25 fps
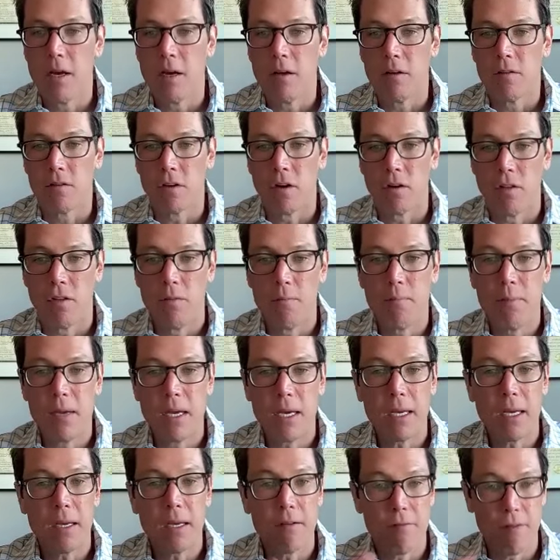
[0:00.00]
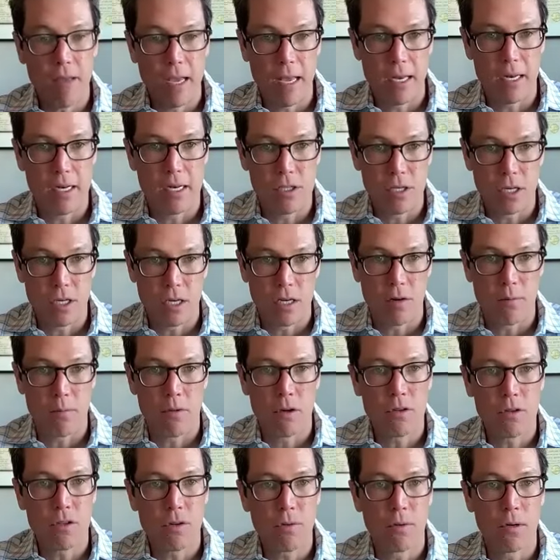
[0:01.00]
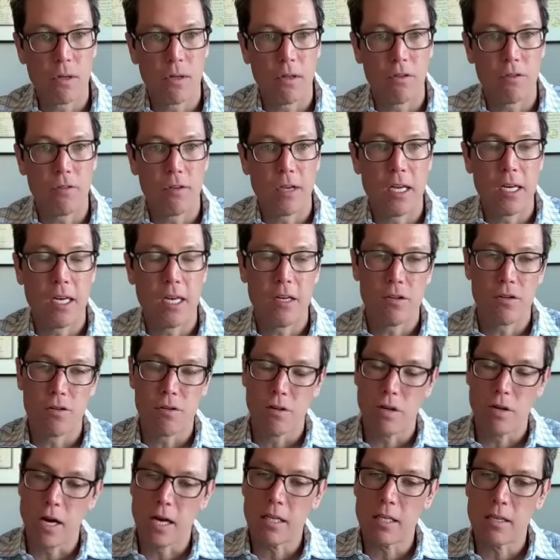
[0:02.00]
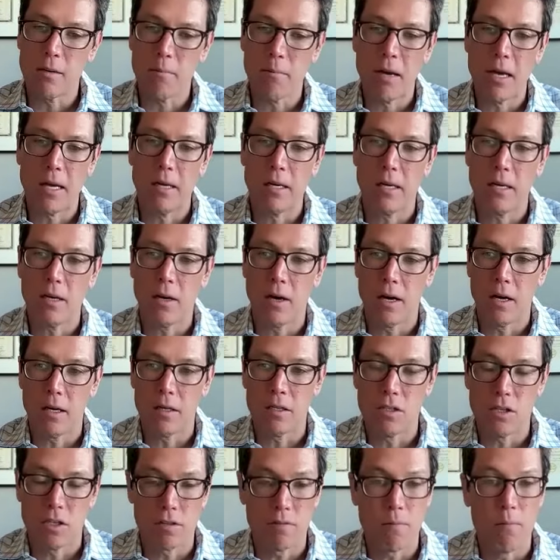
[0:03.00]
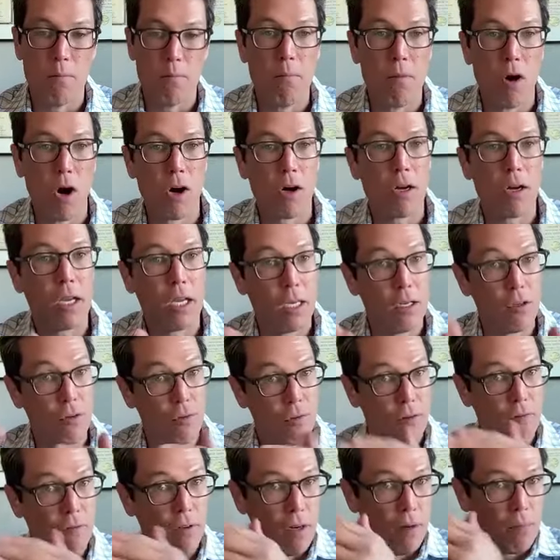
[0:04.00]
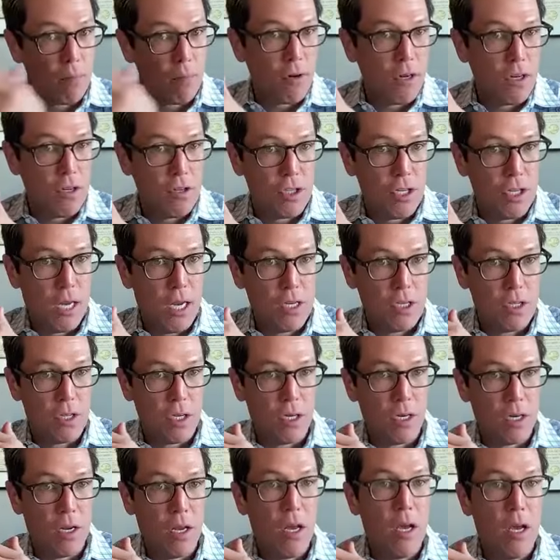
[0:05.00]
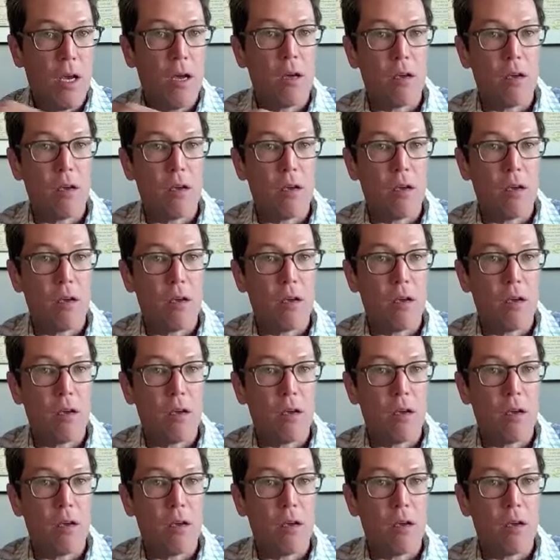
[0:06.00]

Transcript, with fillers: So the big advantage in commercial real estate is you're not dependent on just market-driven appreciation.